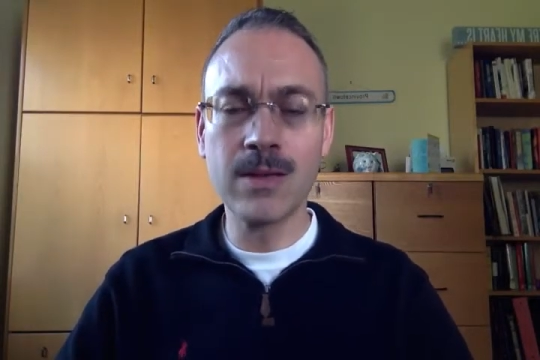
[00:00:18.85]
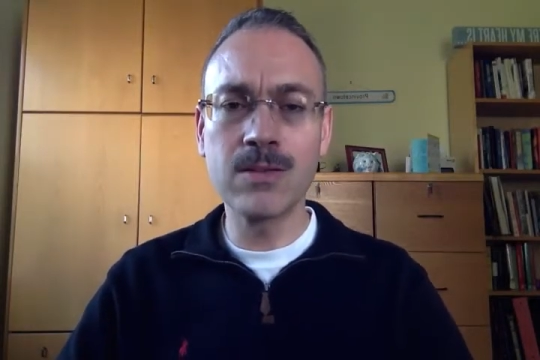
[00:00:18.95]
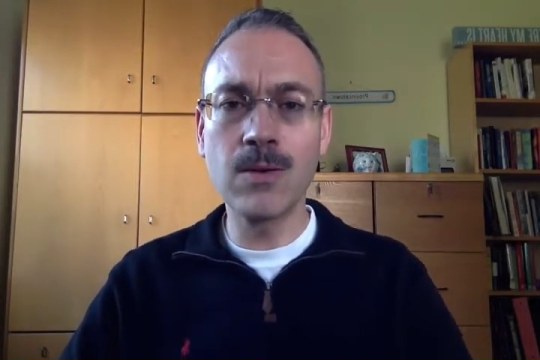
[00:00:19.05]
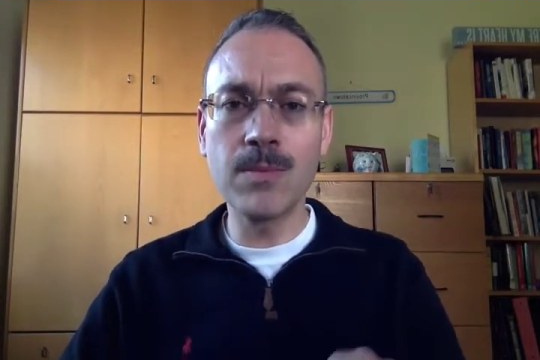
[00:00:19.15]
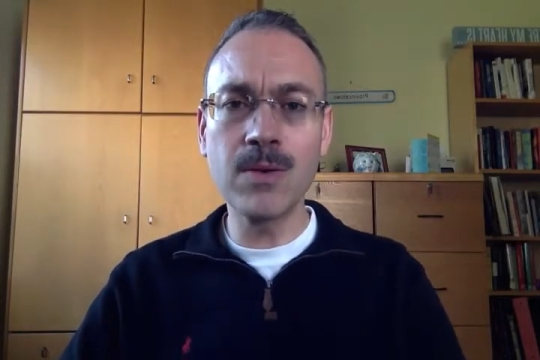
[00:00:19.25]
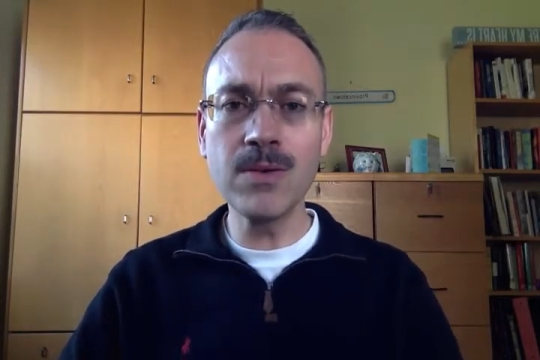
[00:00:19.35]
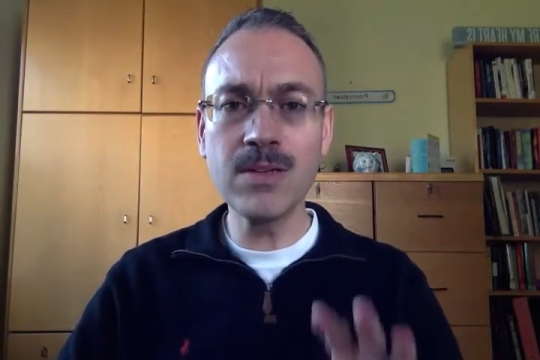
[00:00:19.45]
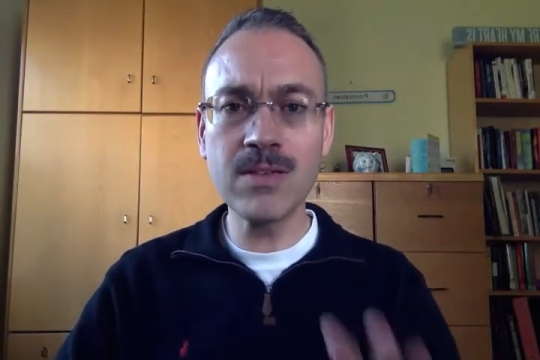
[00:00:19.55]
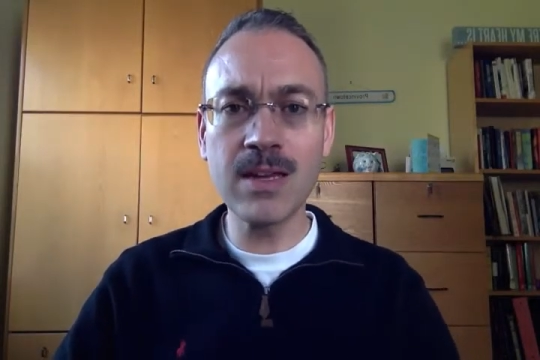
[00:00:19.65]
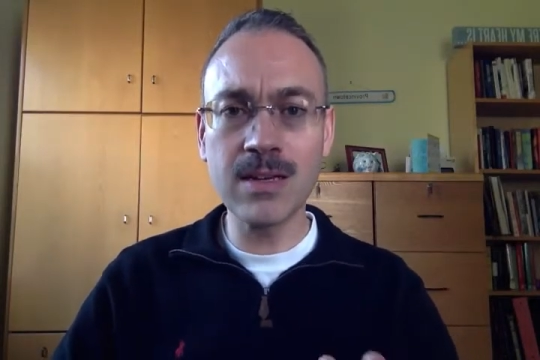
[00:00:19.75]
So I'm going to
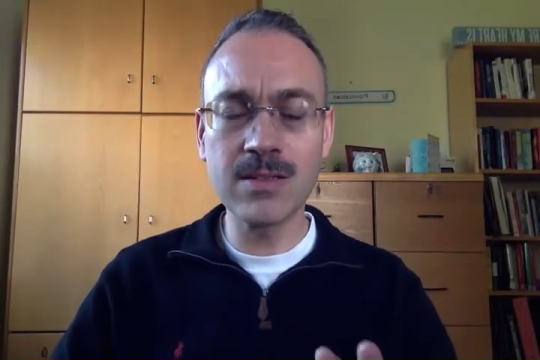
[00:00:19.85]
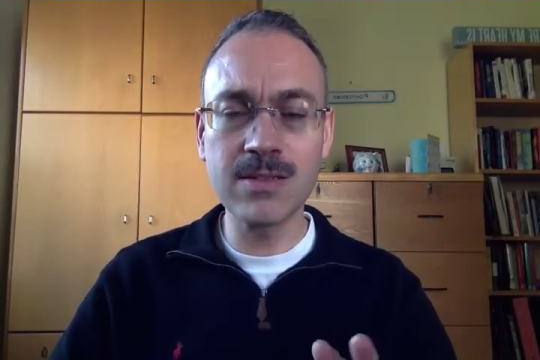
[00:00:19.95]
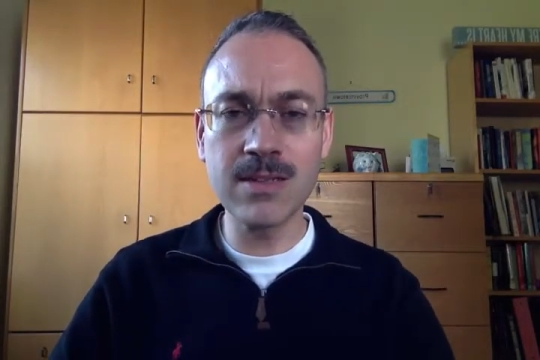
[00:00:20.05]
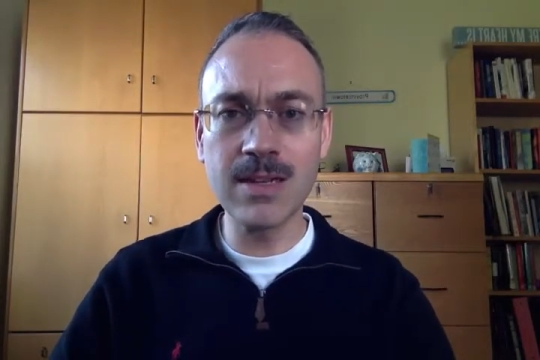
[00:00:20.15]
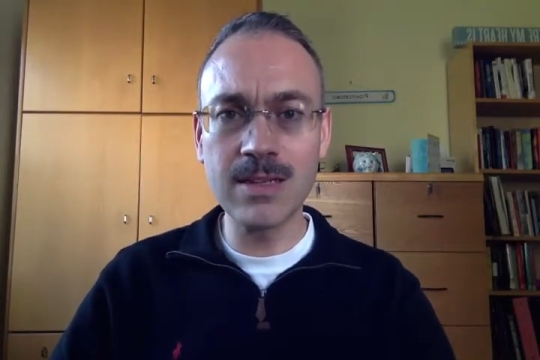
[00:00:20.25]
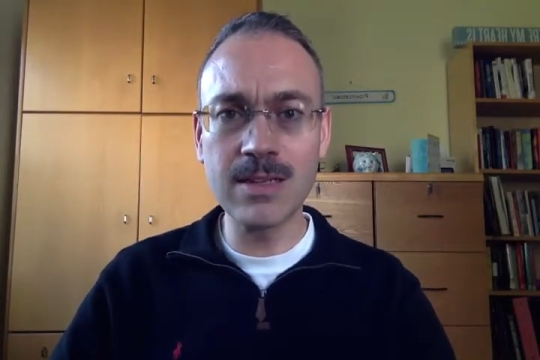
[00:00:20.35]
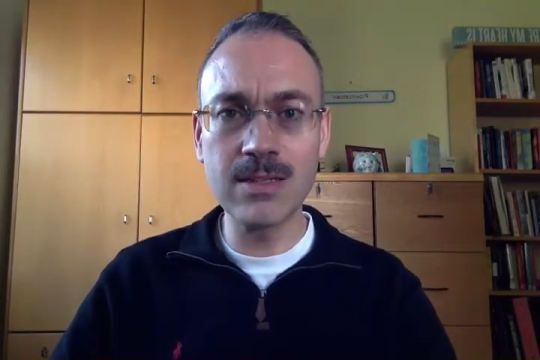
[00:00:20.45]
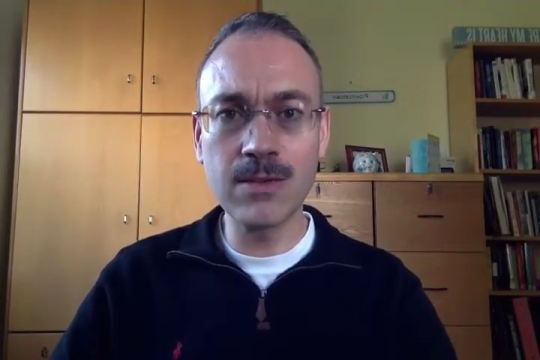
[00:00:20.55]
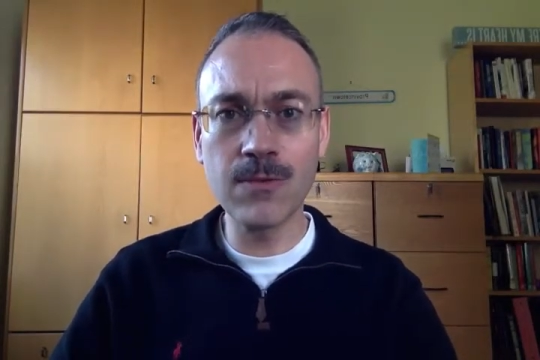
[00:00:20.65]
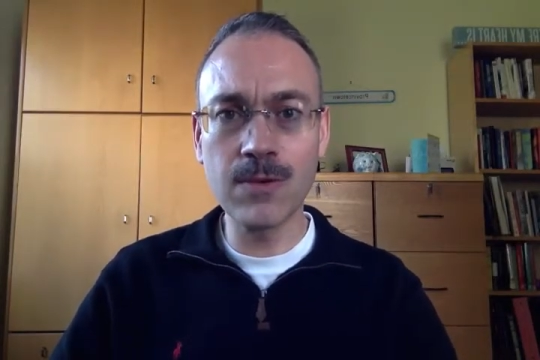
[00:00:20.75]
take a slightly
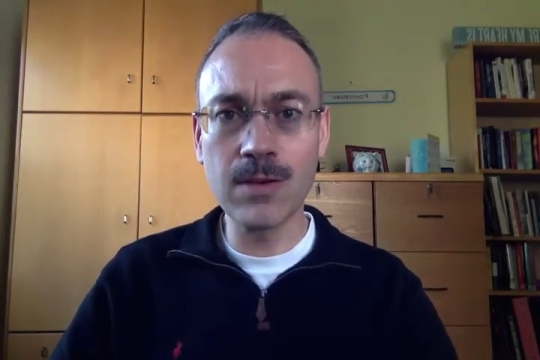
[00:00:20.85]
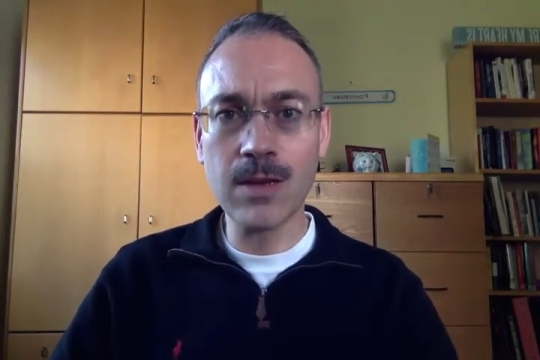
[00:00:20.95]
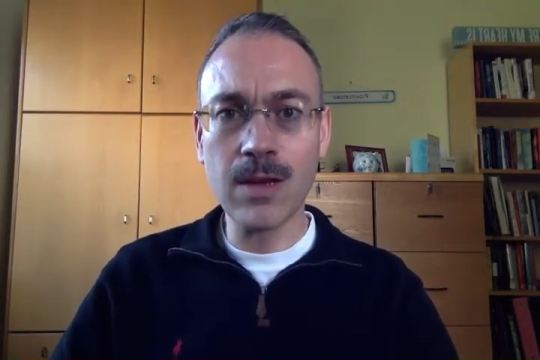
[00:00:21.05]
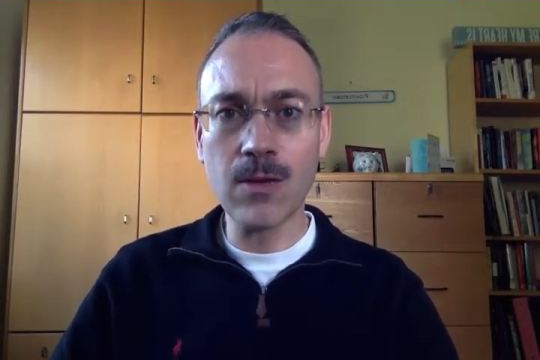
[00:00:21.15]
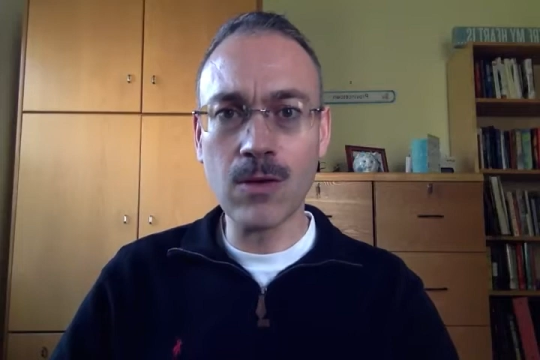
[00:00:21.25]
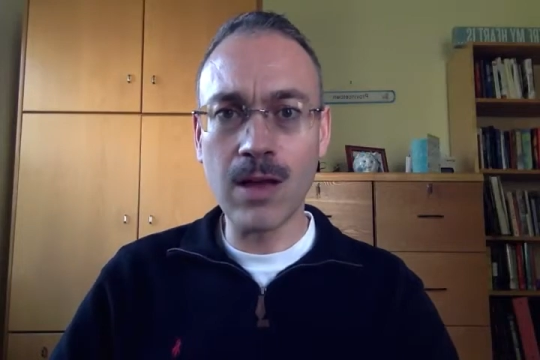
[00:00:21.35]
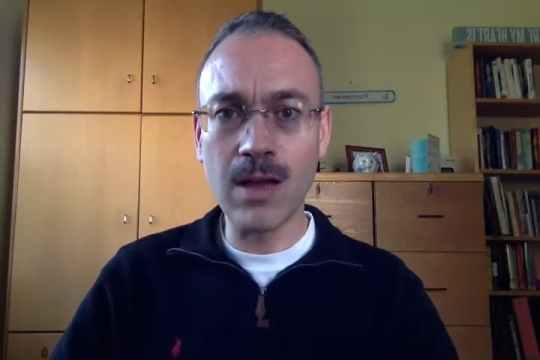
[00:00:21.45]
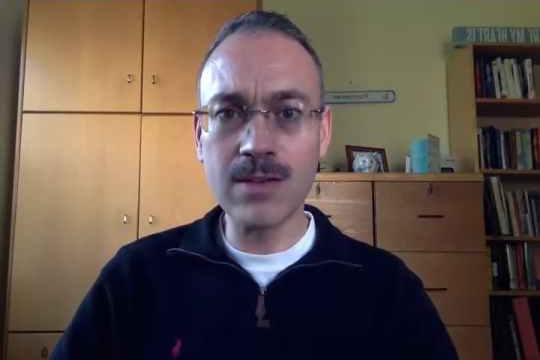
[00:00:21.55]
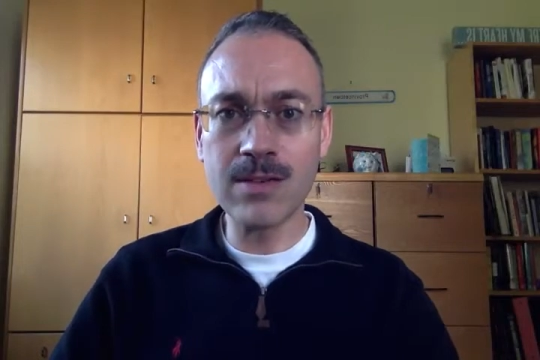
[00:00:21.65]
different uh,